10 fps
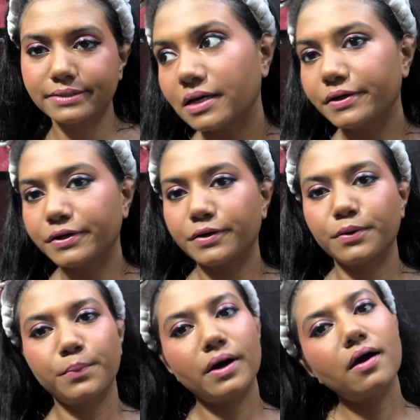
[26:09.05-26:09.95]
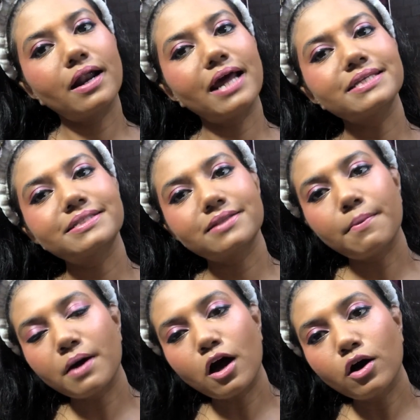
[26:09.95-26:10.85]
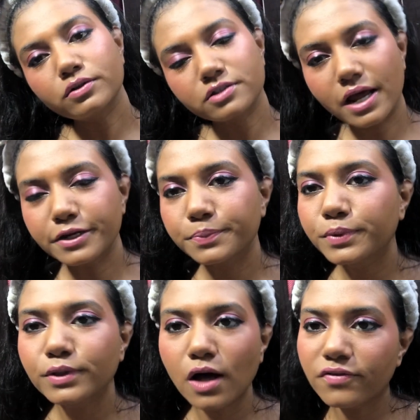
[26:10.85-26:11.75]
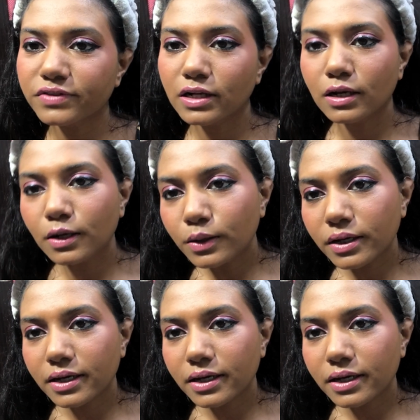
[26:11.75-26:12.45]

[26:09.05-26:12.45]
I don't know, but I somehow try to pull off the look.